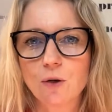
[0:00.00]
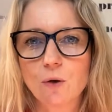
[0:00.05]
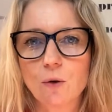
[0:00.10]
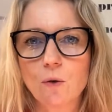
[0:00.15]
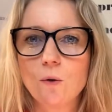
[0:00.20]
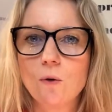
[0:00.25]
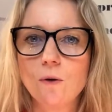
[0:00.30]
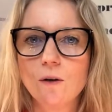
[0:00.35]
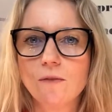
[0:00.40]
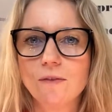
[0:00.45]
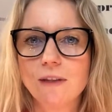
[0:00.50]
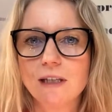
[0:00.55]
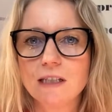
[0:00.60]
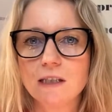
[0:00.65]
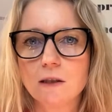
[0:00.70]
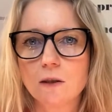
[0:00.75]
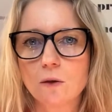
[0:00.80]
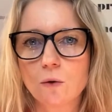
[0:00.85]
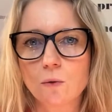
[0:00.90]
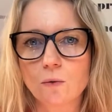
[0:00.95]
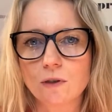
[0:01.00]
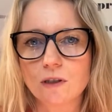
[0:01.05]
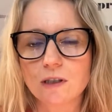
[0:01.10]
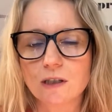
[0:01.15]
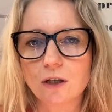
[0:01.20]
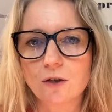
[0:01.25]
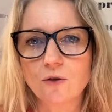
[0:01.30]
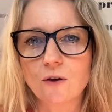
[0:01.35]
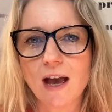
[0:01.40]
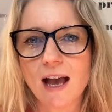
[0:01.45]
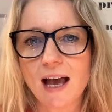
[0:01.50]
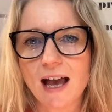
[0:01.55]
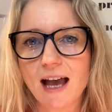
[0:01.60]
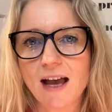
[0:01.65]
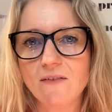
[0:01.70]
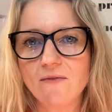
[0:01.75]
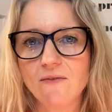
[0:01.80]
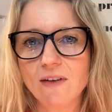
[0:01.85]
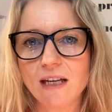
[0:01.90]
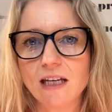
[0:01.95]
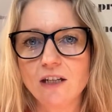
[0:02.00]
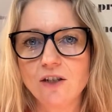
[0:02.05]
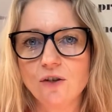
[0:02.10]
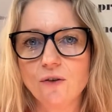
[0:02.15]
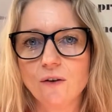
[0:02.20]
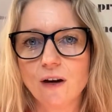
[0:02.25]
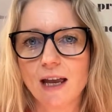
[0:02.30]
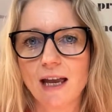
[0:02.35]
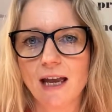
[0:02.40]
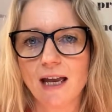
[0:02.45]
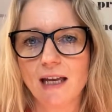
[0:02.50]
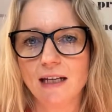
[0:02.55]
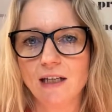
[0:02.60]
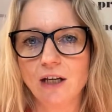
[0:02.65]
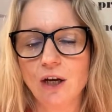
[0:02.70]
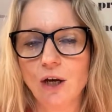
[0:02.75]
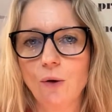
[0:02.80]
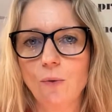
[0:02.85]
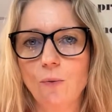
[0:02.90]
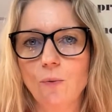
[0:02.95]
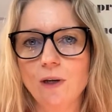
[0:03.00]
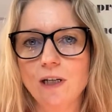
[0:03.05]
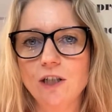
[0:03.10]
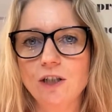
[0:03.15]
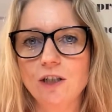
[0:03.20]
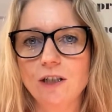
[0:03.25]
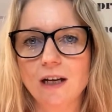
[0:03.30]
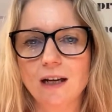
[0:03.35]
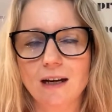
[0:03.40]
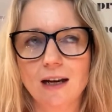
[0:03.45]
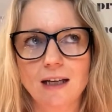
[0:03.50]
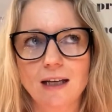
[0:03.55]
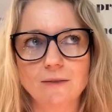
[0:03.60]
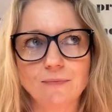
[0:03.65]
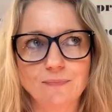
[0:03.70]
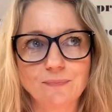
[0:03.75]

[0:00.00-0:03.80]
all of these thoughts that you have in your head, which kind of,